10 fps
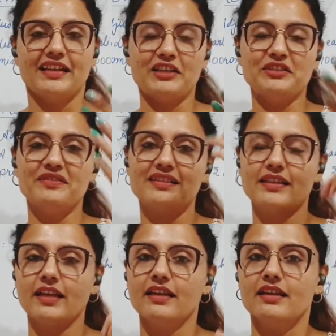You will
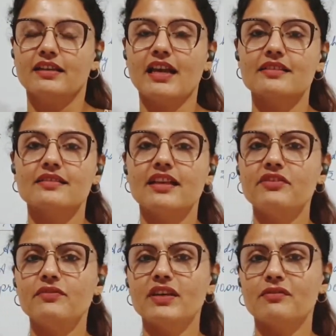say, class
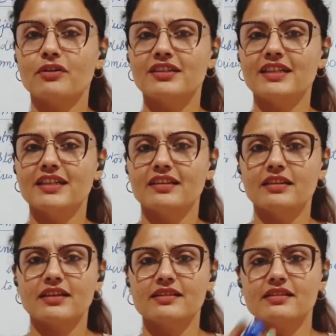11 we have already done the
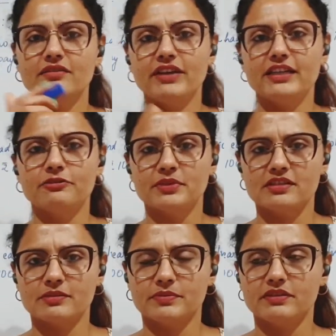conservative
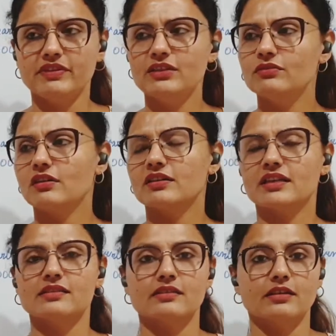principle. We do not
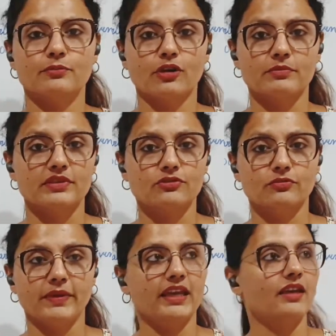consider promise to
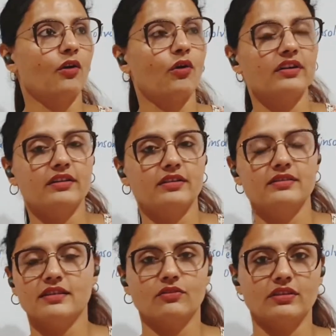pay, orders
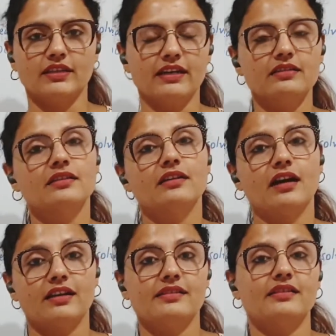and all that
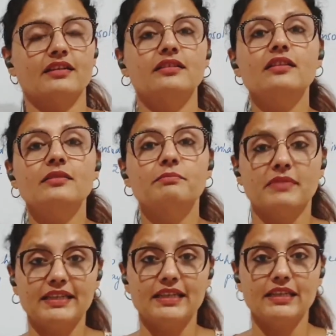unless and until
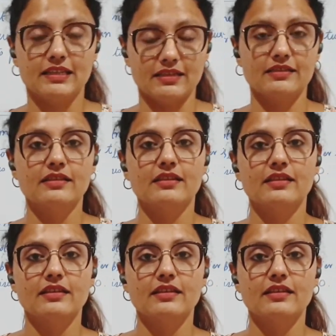money is